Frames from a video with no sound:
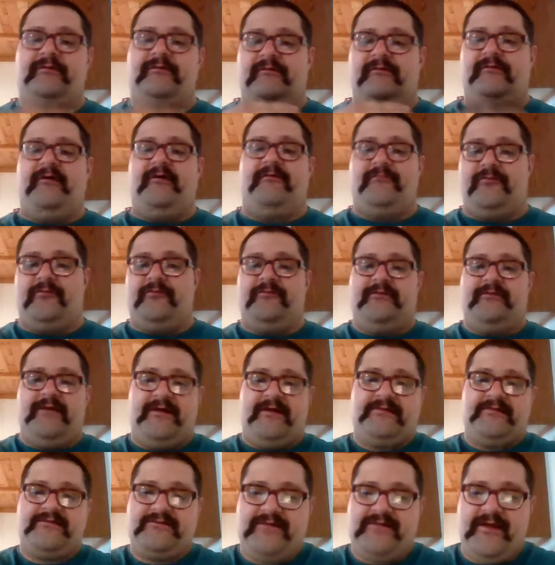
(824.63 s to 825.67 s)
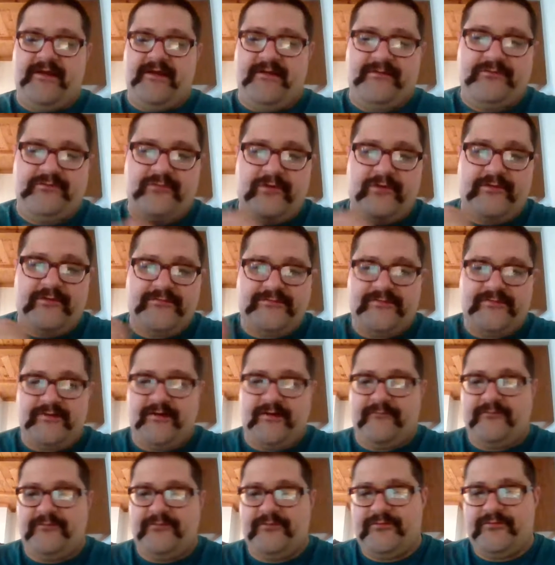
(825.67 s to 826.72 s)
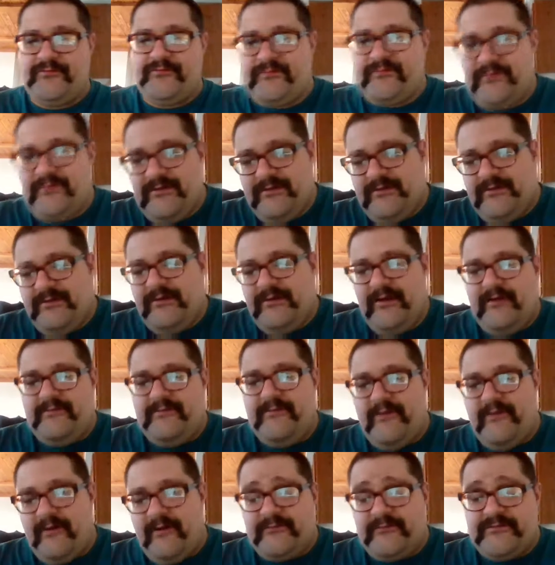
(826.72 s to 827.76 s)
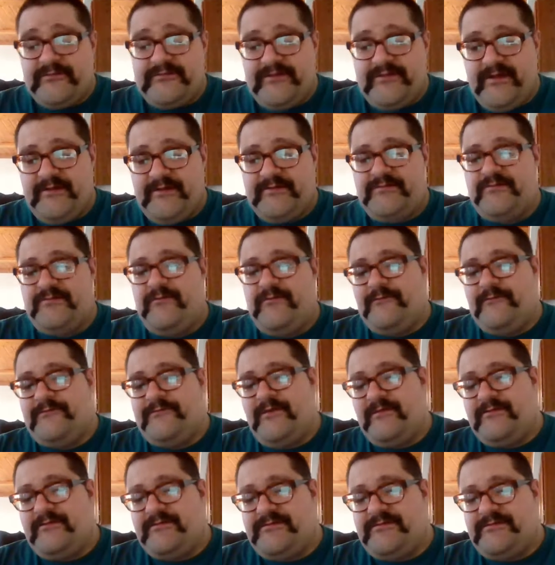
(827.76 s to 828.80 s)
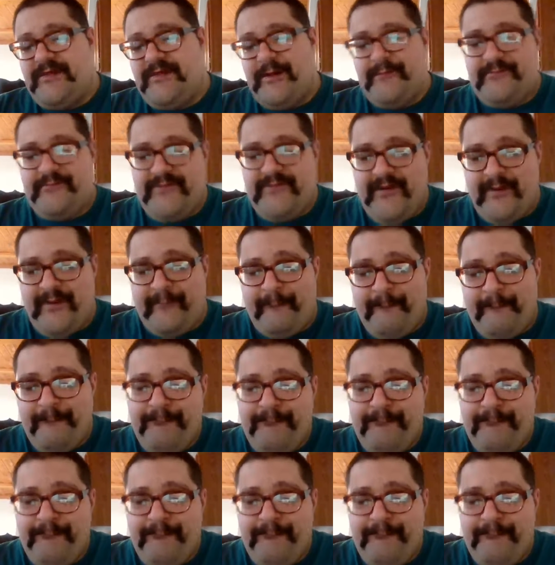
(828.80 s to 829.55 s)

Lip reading: the governor in that state as well as the governors in the other states who have done the same thing.